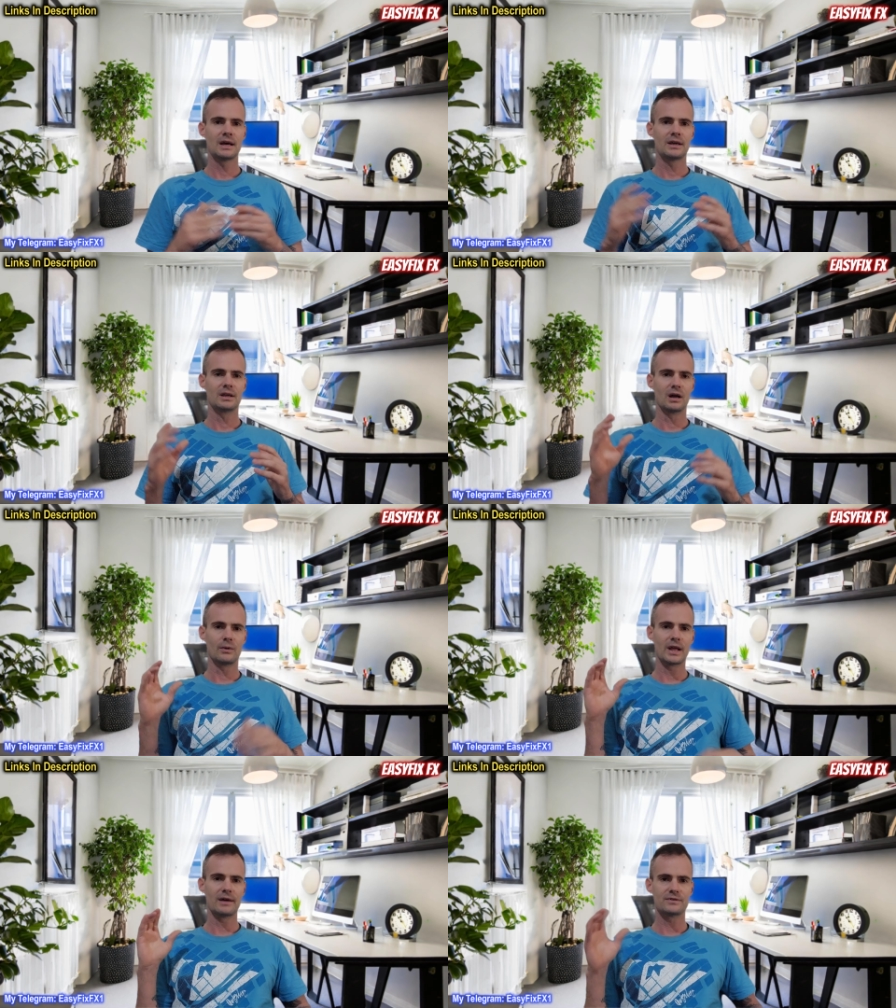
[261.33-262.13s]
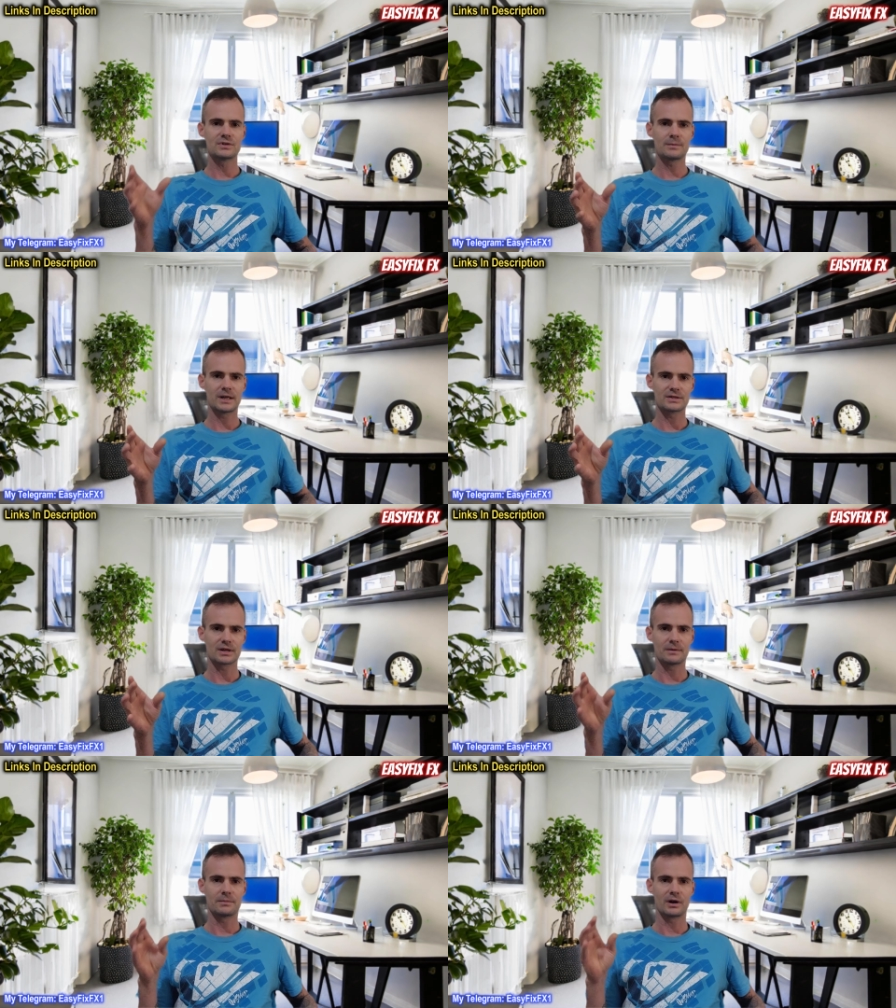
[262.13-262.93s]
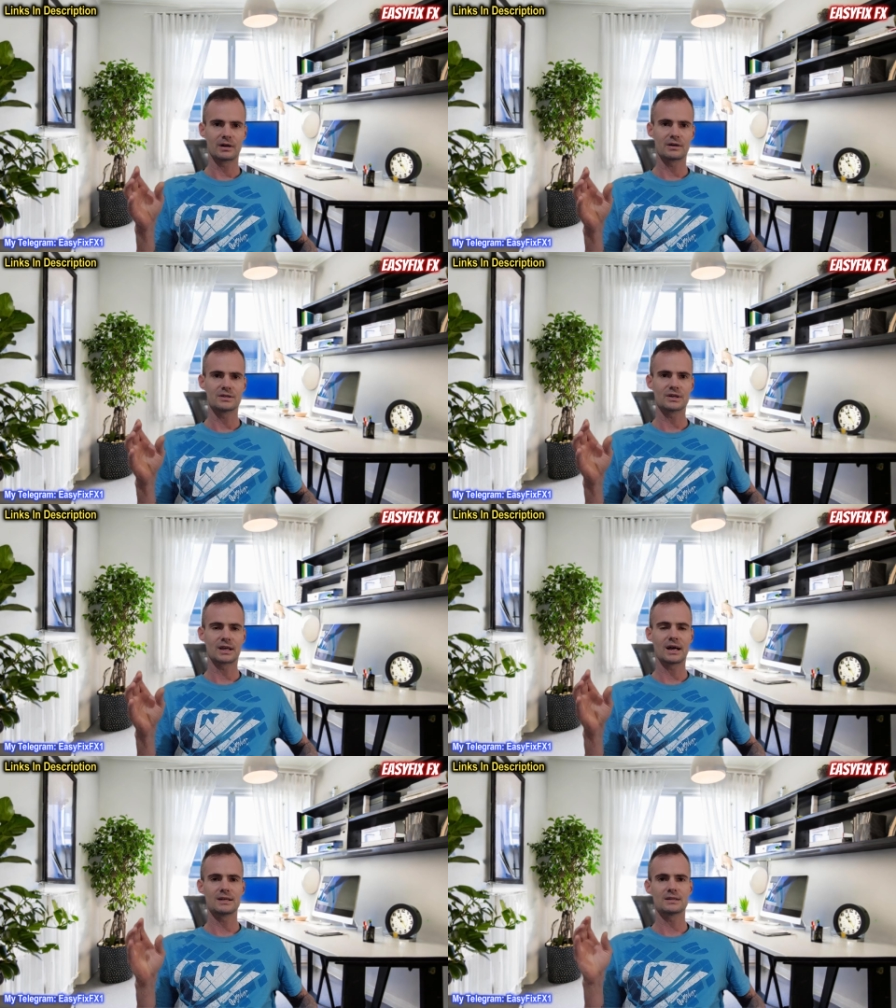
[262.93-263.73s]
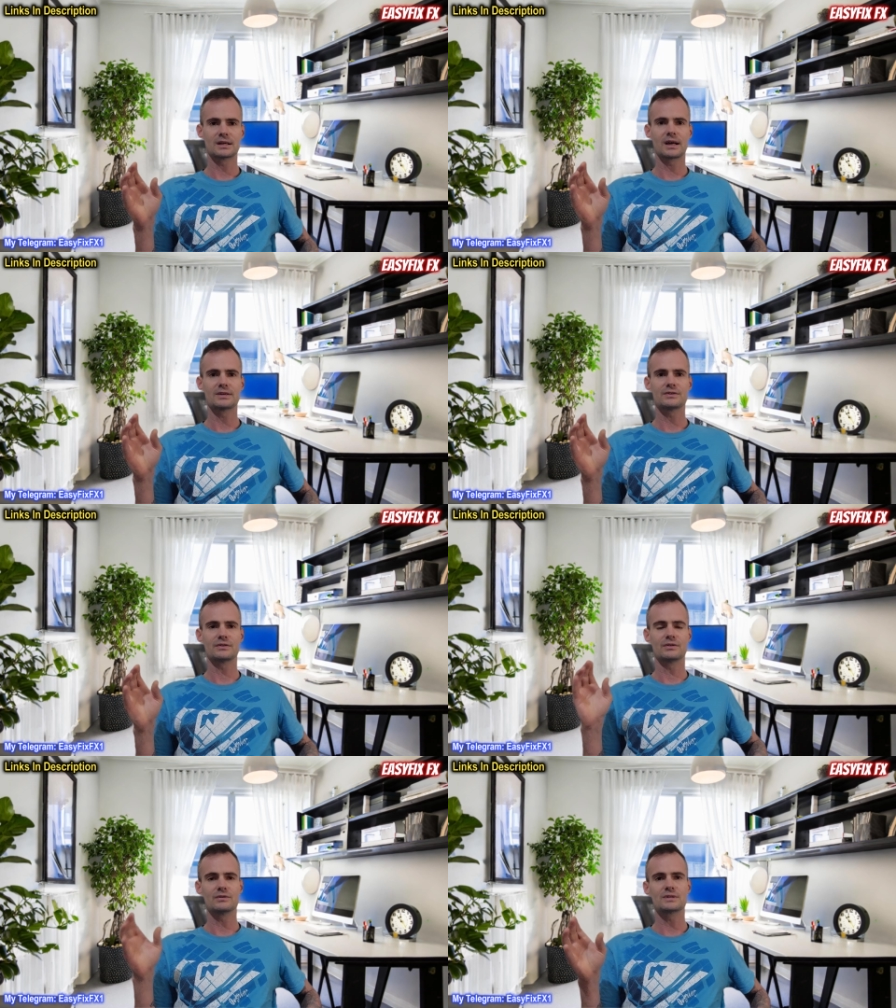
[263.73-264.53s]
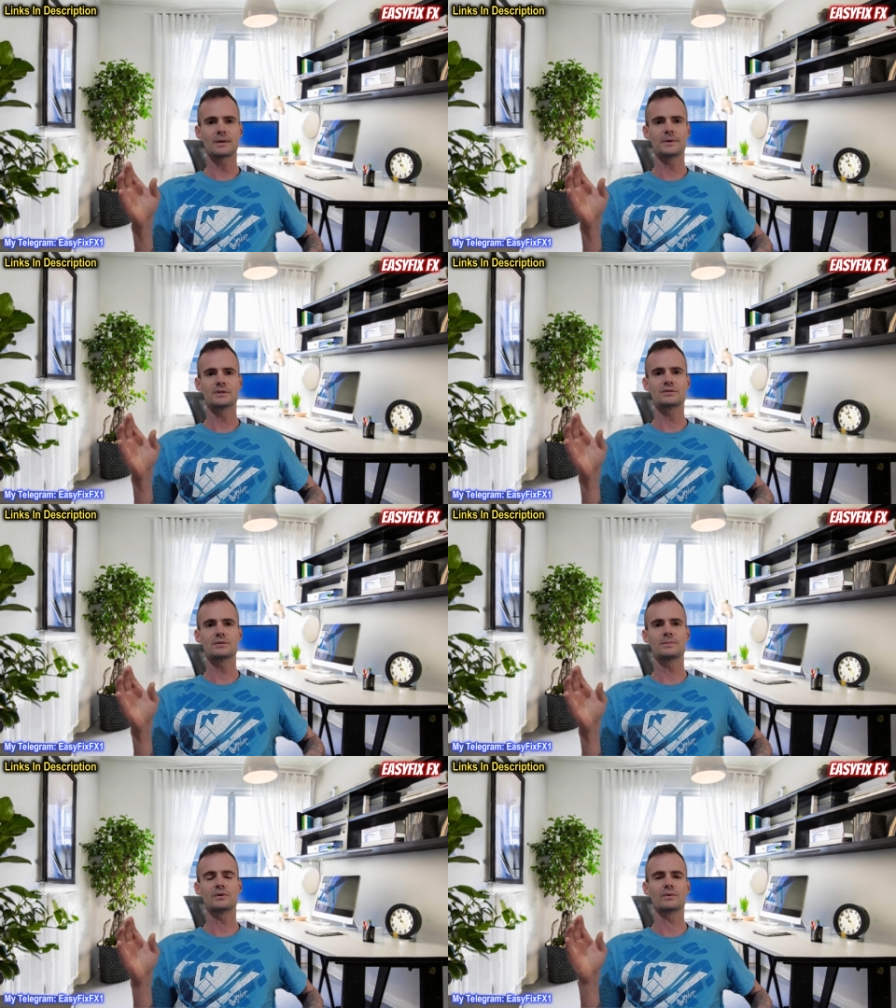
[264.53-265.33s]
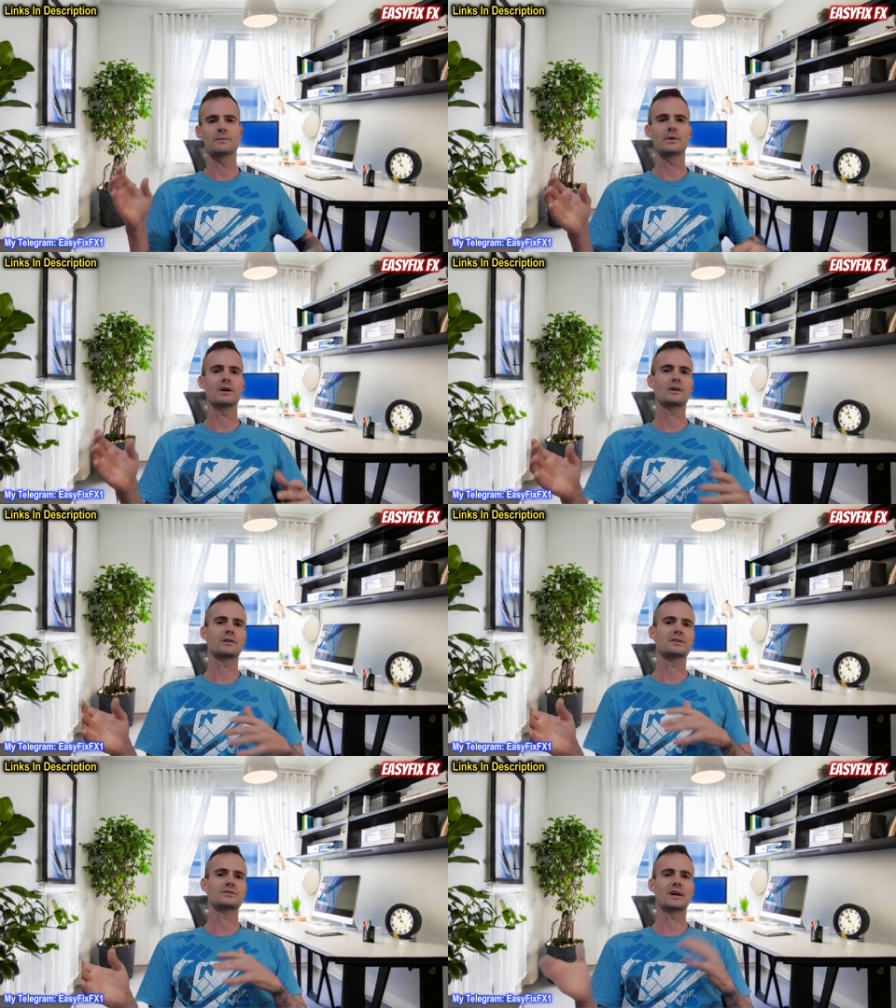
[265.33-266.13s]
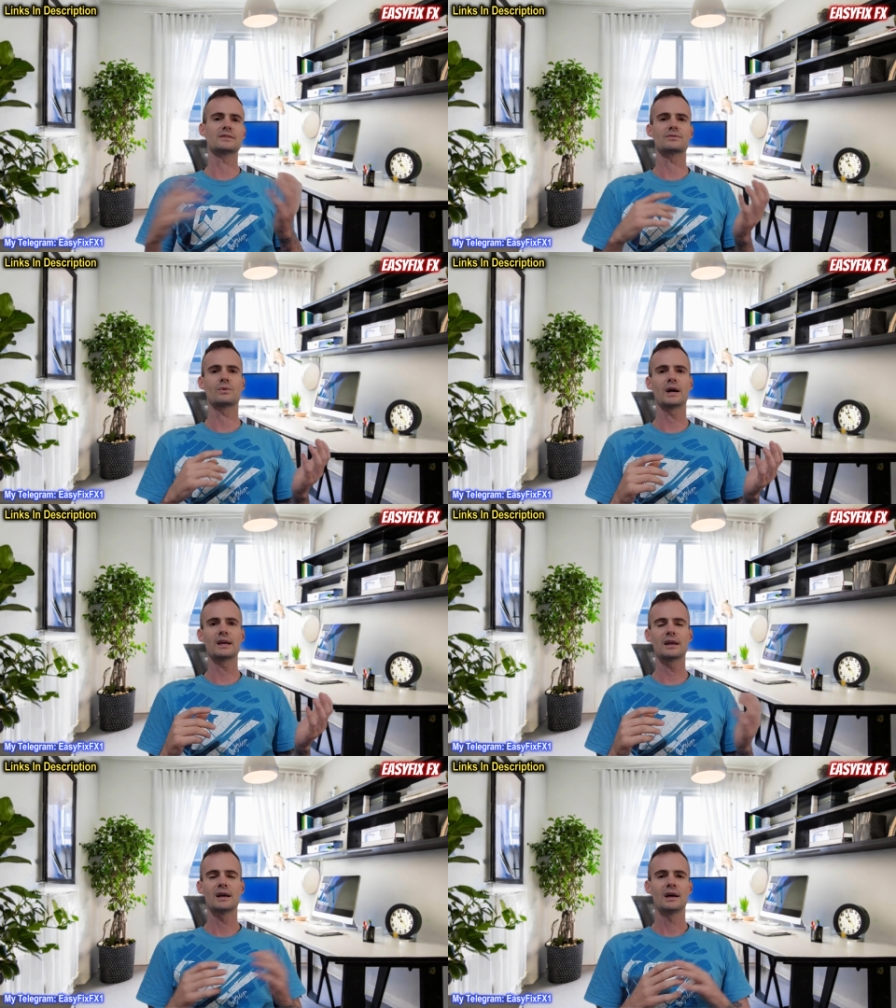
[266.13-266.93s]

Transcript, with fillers: You don't want to have too much in a brokerage account in case you do something stupid or the brokerage runs away.